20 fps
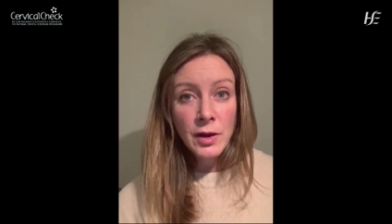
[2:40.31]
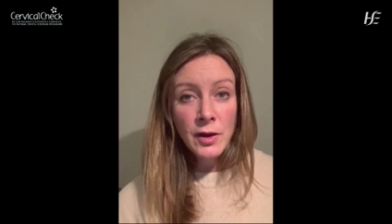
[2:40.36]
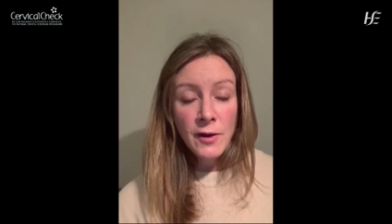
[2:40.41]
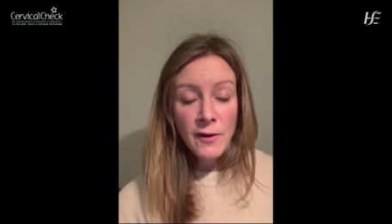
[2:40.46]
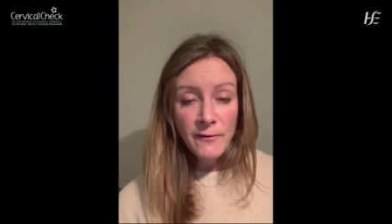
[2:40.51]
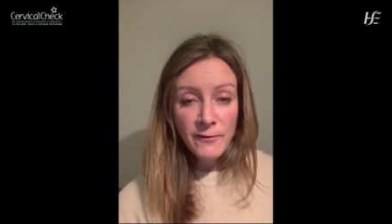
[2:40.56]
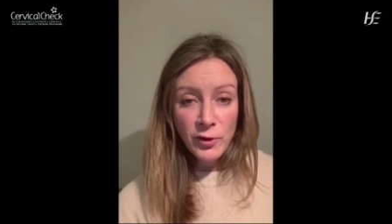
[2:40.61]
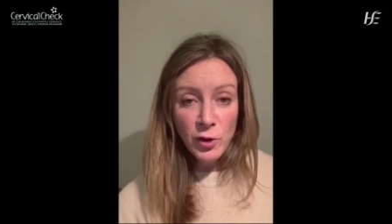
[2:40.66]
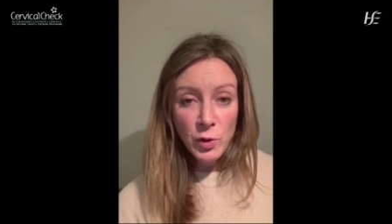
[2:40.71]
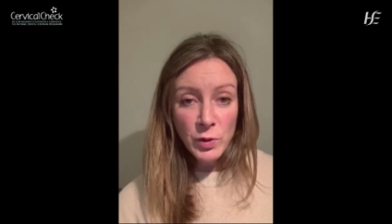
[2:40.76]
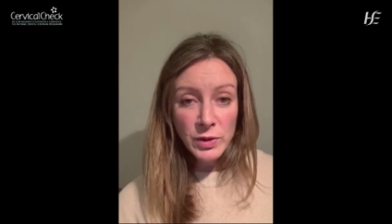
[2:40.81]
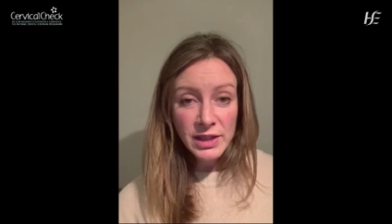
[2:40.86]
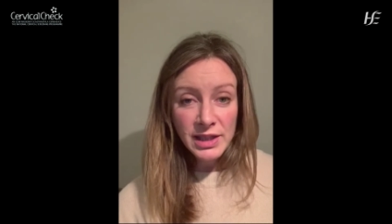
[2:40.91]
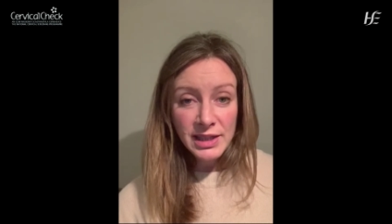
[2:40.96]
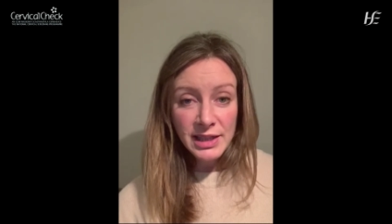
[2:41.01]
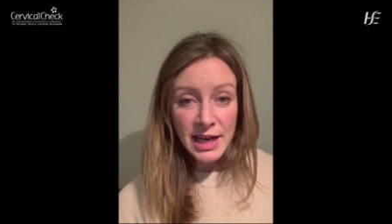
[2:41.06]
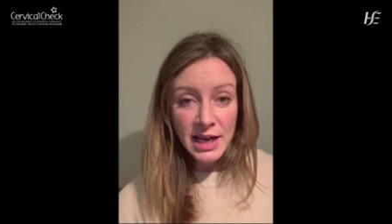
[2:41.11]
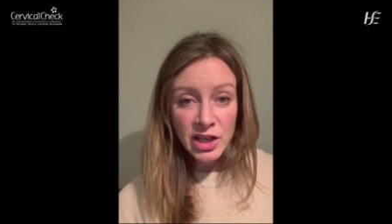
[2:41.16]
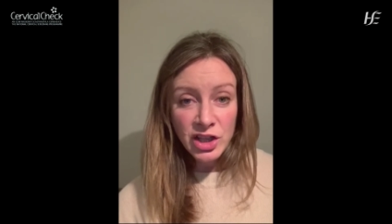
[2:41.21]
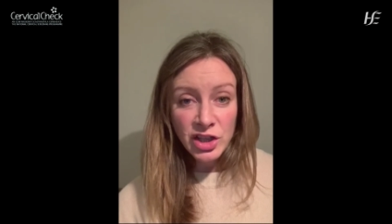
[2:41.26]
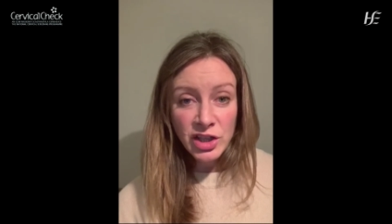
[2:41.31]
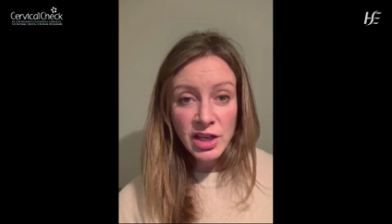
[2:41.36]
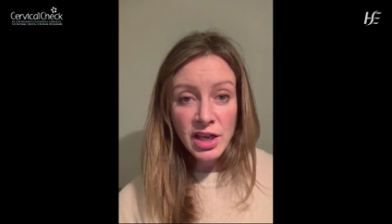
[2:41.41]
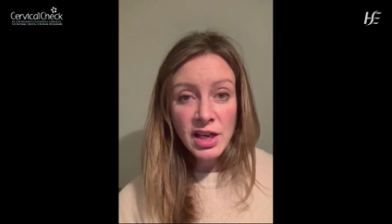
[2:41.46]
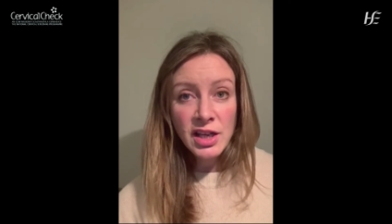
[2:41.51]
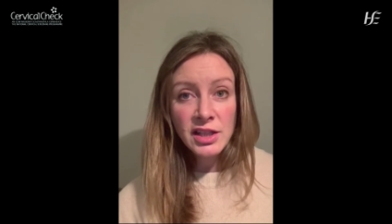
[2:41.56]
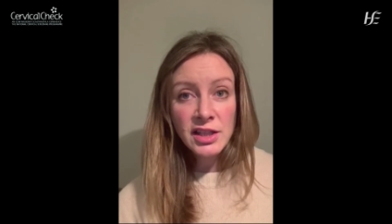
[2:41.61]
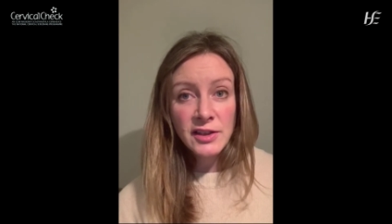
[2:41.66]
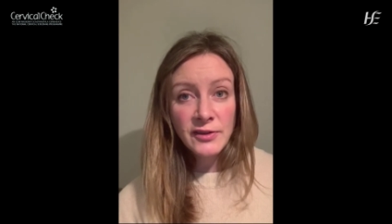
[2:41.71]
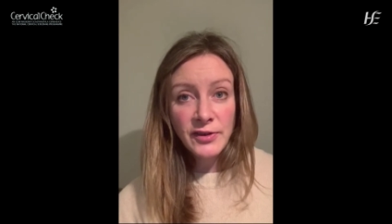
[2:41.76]
forward slash
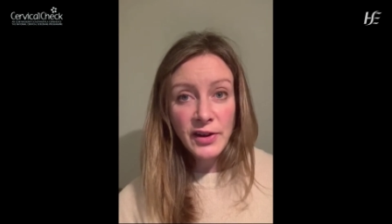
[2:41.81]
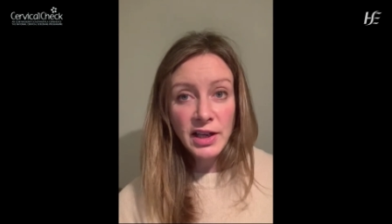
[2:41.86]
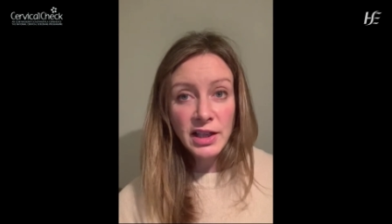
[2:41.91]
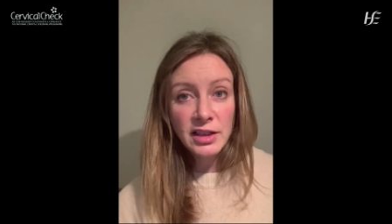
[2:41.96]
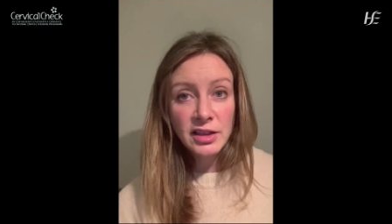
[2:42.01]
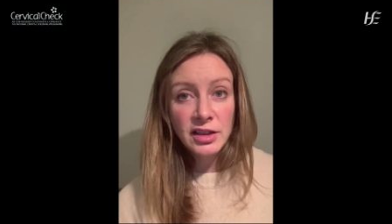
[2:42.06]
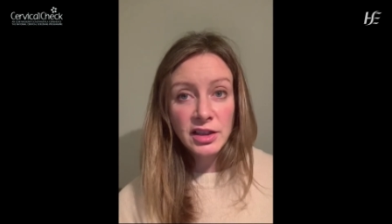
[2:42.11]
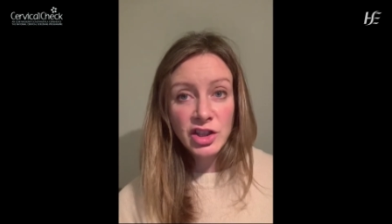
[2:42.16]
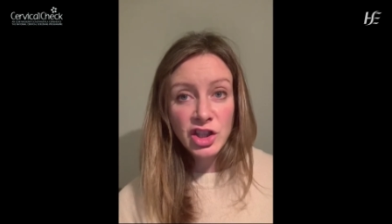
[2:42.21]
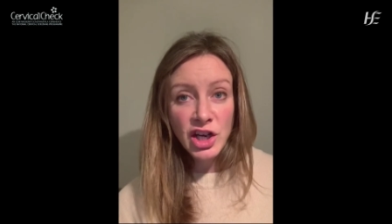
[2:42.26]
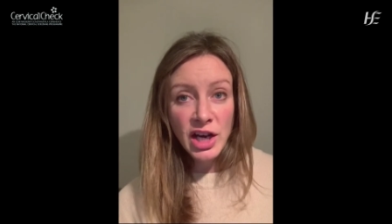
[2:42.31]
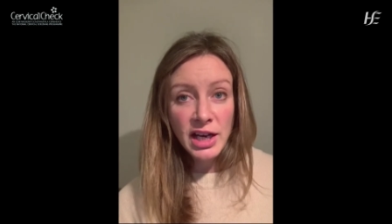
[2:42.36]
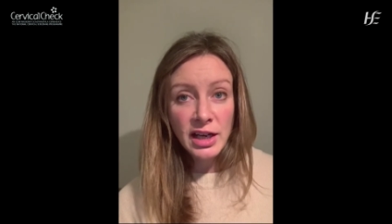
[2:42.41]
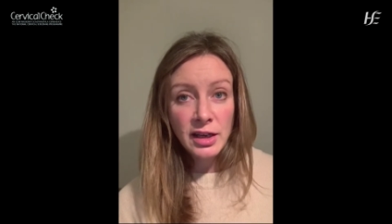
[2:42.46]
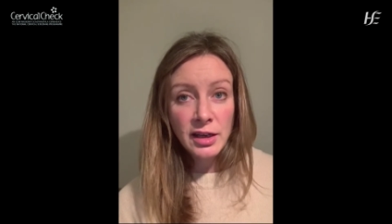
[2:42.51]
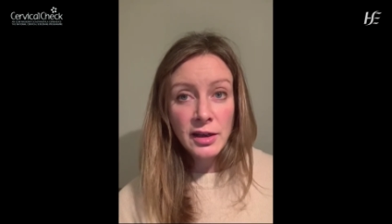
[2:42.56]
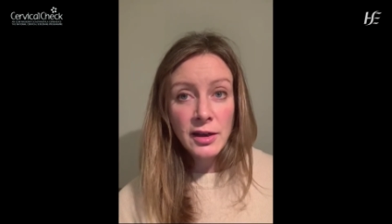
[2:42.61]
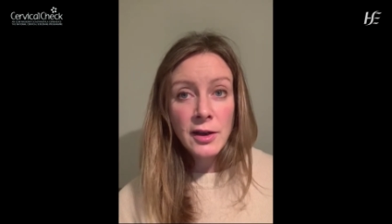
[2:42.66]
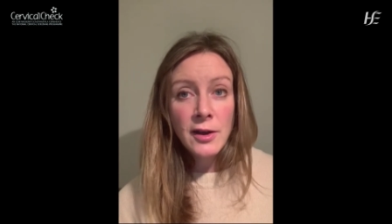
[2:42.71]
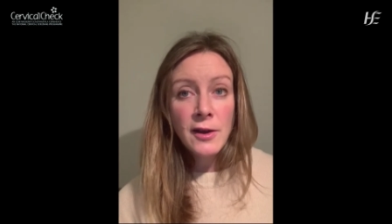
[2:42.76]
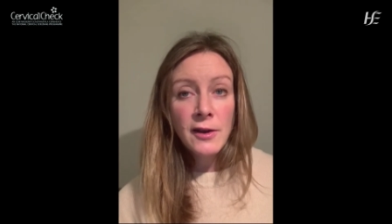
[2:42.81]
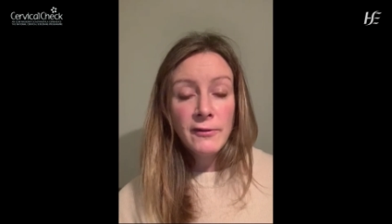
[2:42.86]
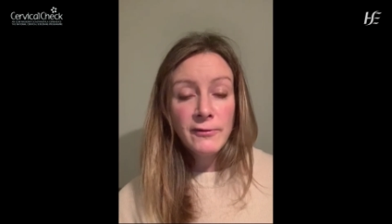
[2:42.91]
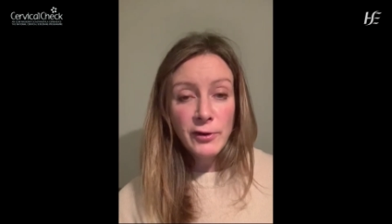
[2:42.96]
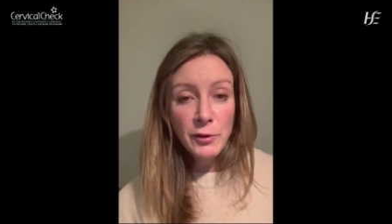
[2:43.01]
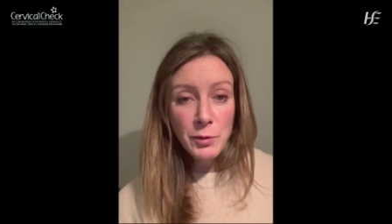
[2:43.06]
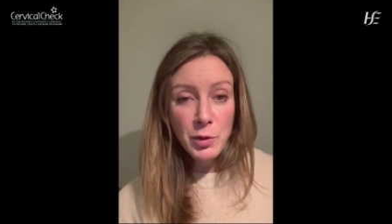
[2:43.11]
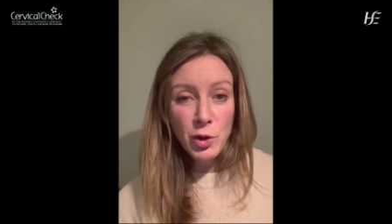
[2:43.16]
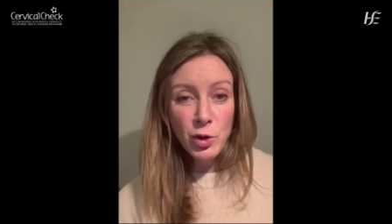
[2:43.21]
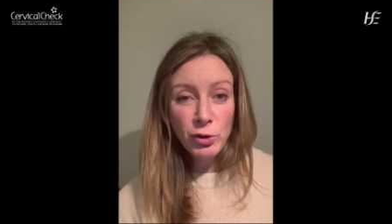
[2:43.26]
cervical check for
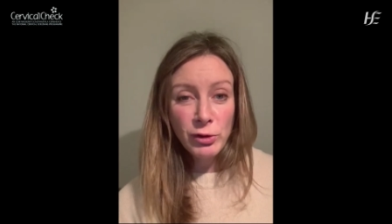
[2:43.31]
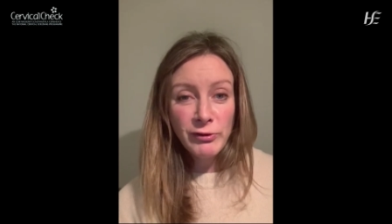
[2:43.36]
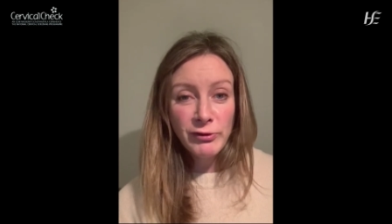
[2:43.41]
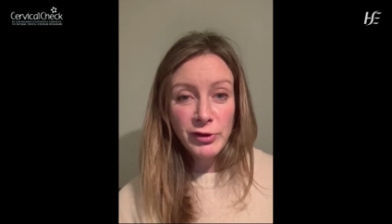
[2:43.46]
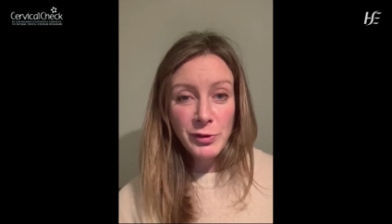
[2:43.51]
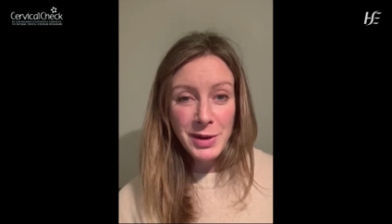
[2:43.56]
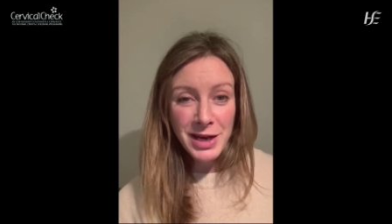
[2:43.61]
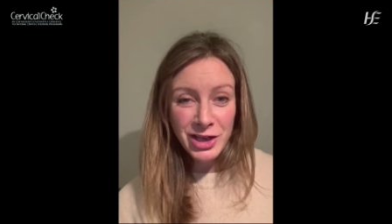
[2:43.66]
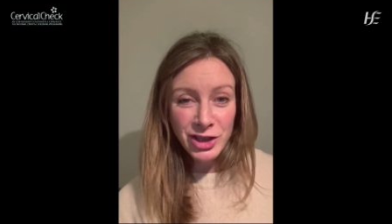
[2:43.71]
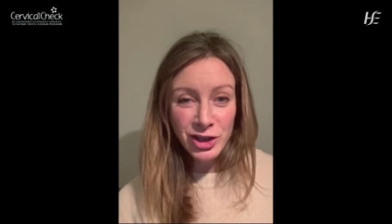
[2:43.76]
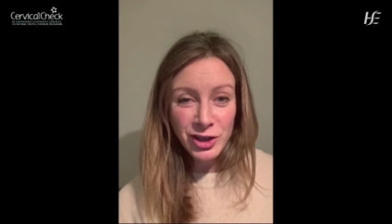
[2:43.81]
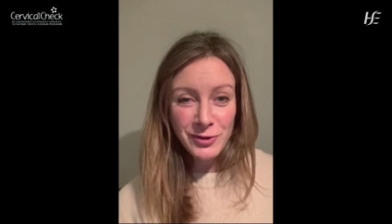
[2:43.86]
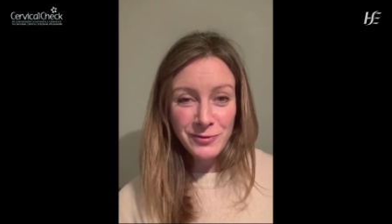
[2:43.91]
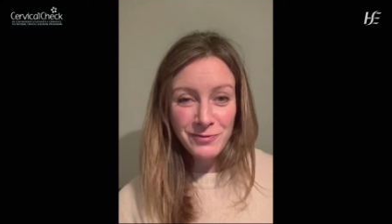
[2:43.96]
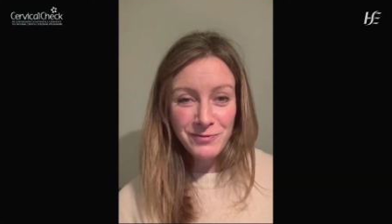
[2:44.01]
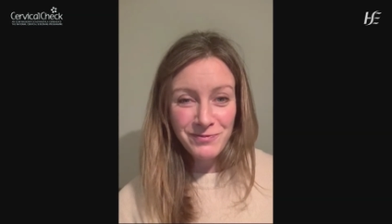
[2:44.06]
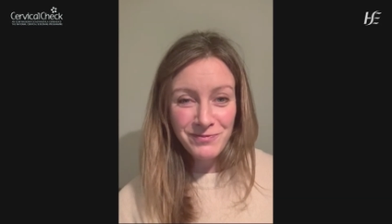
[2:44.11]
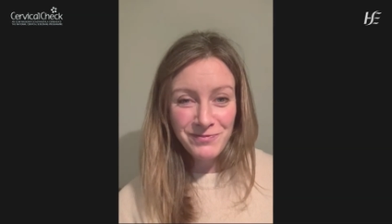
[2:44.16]
more information.